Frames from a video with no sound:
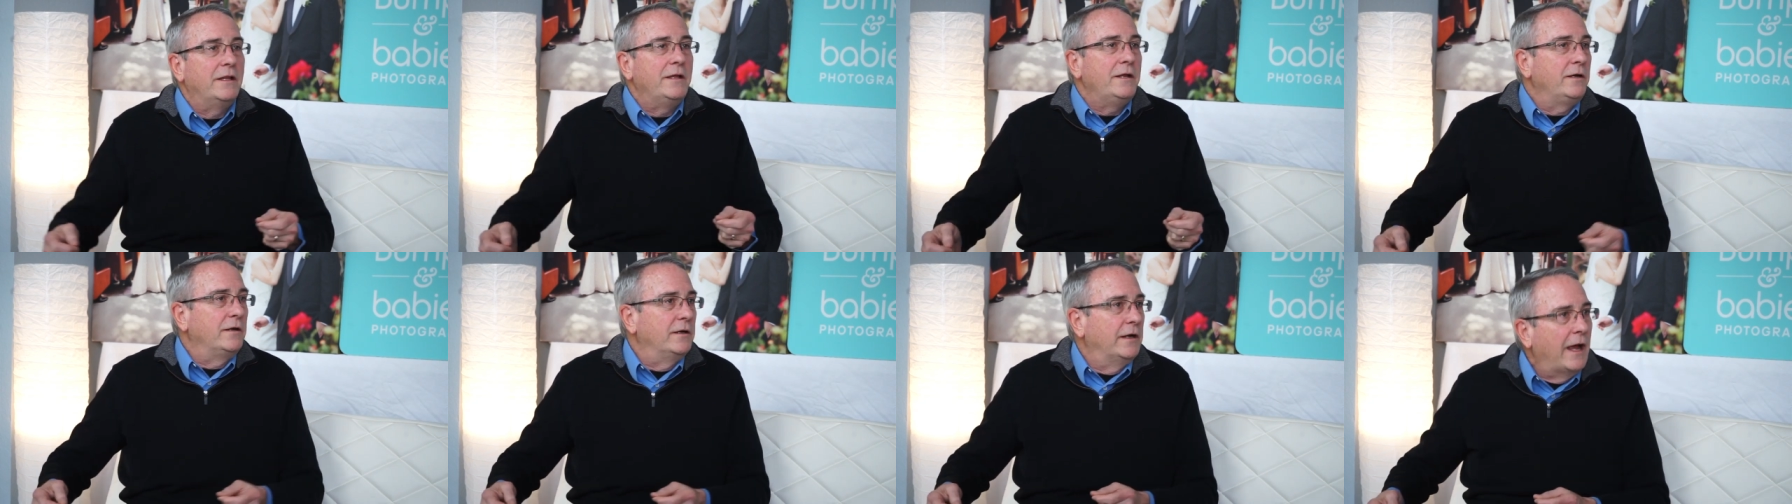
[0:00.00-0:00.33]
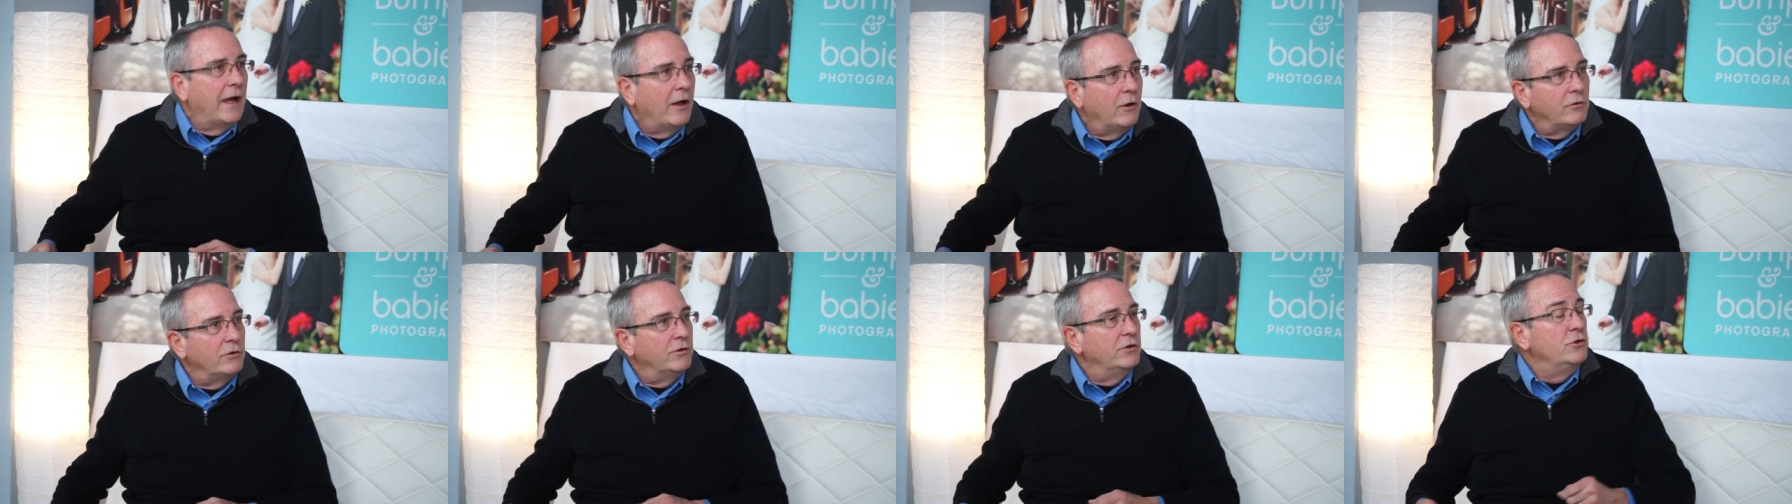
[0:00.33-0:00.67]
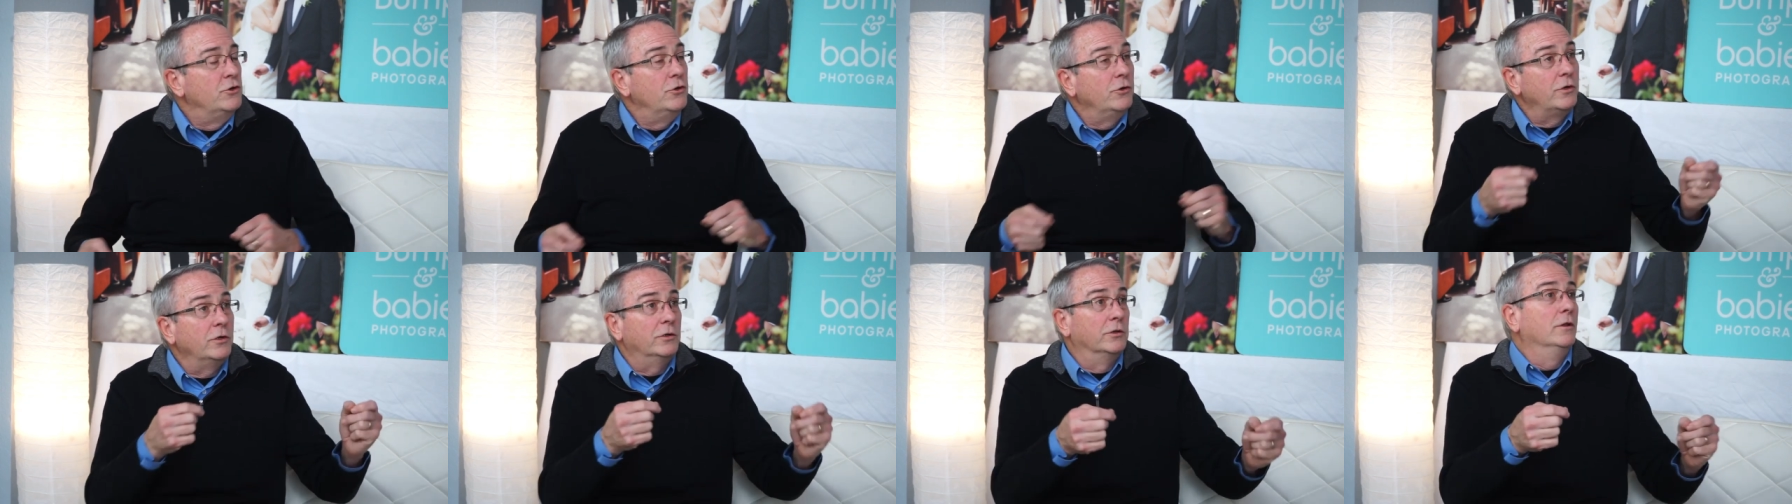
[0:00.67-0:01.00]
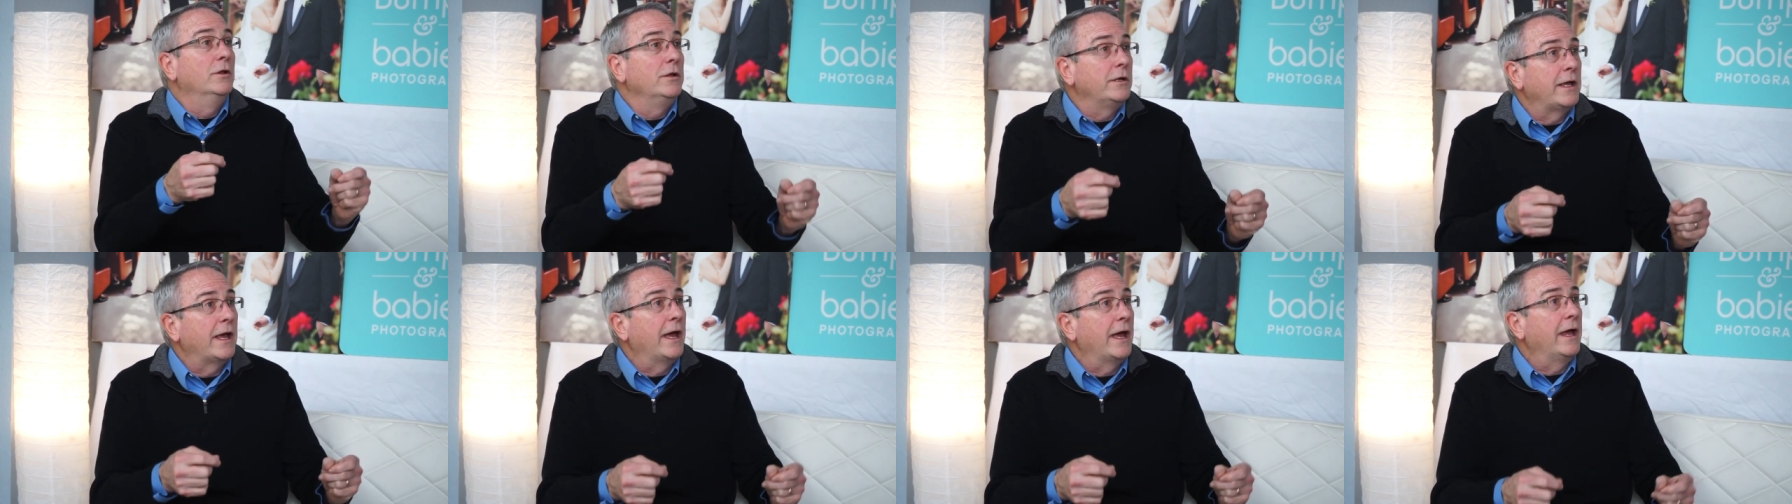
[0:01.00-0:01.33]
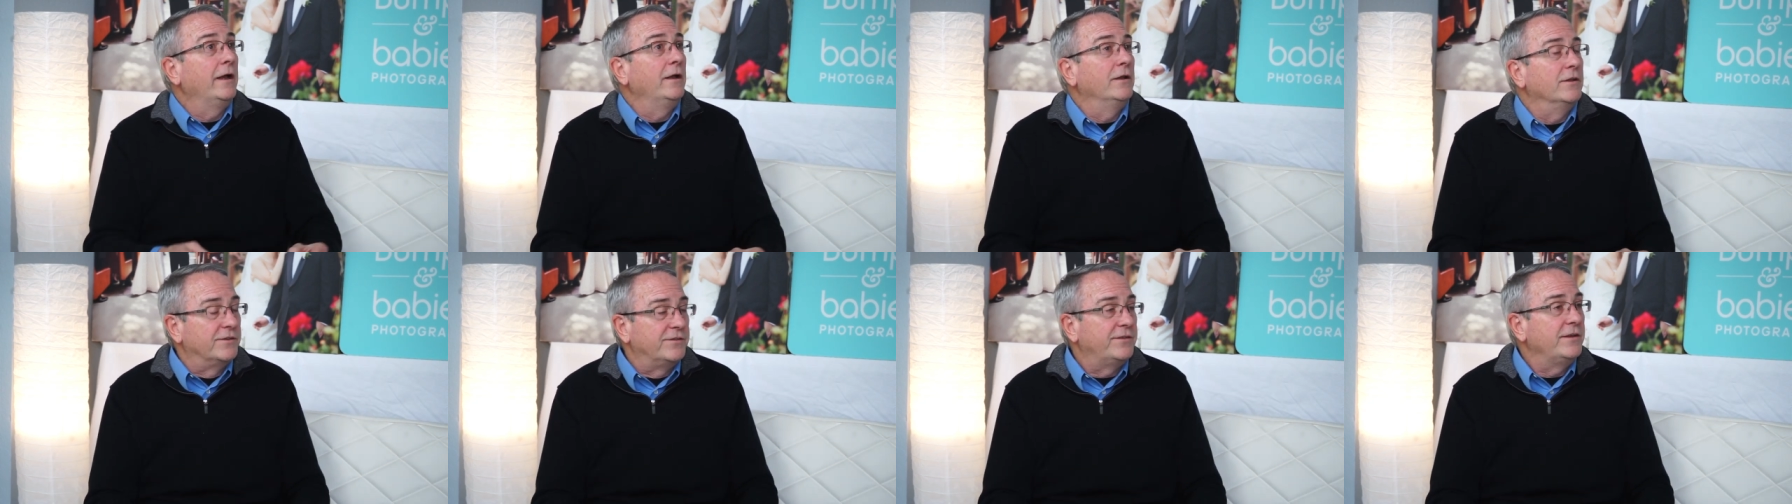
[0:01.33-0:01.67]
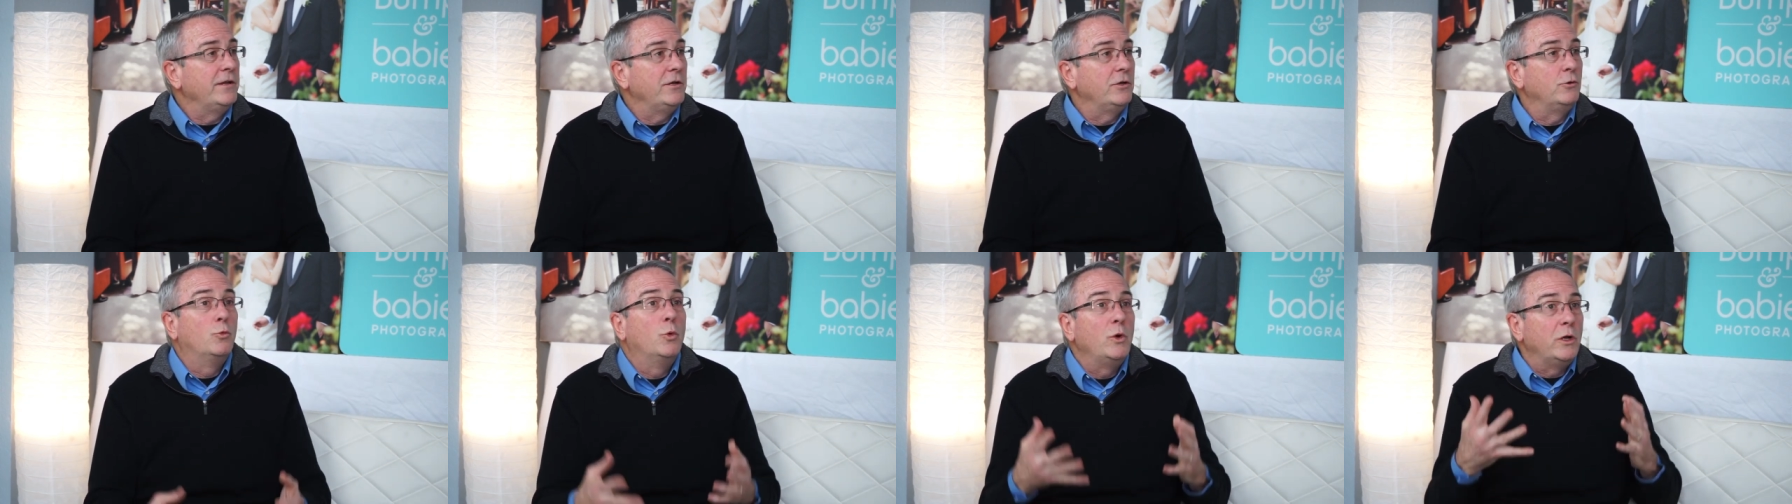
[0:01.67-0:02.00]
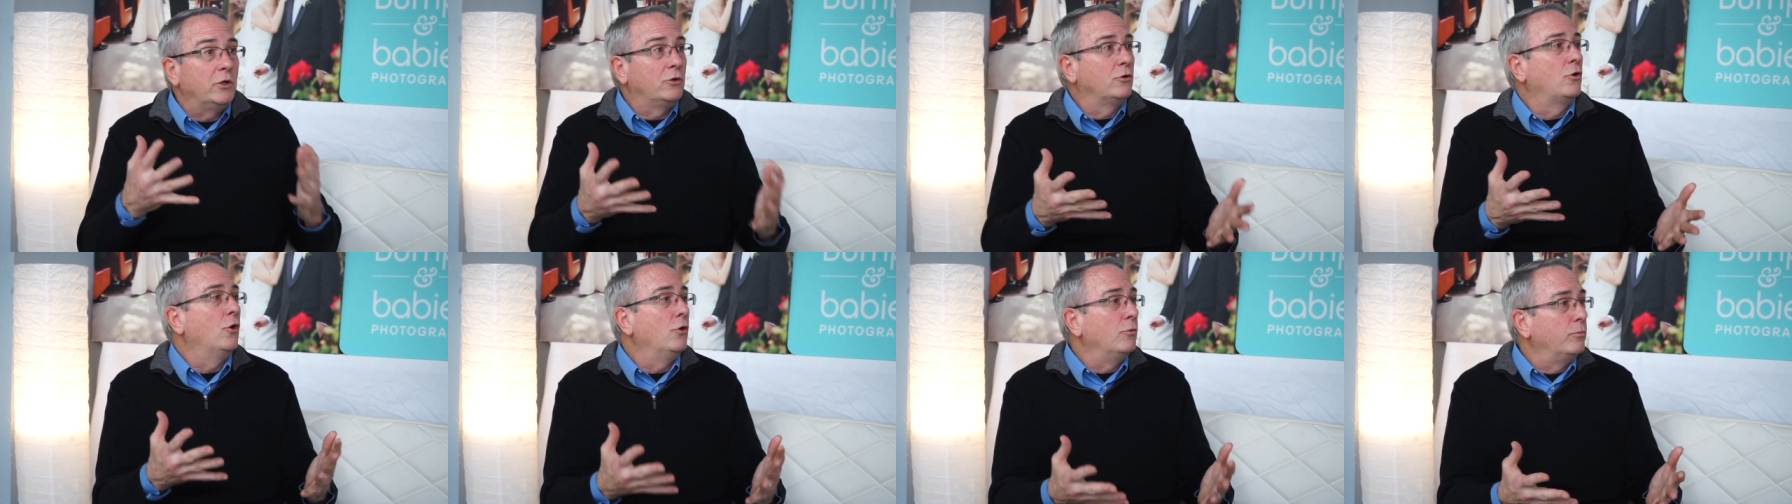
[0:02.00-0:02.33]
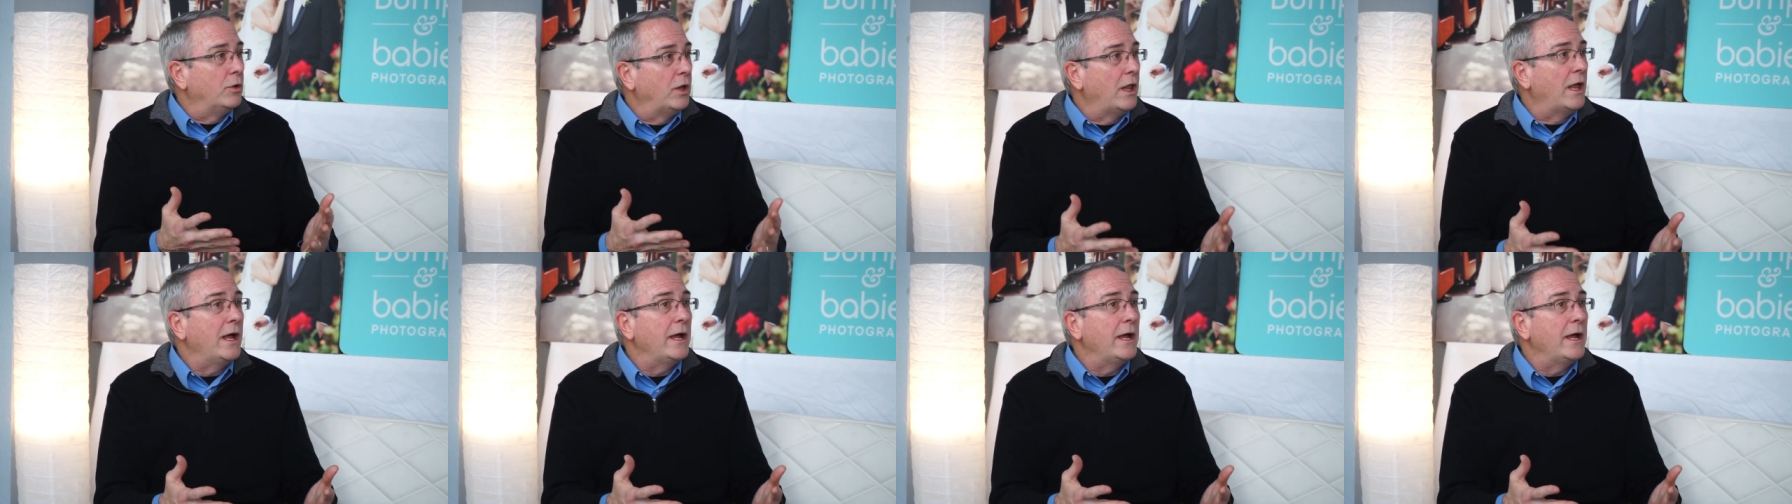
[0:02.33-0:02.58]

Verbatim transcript: white linen out and you can look at it and see you will go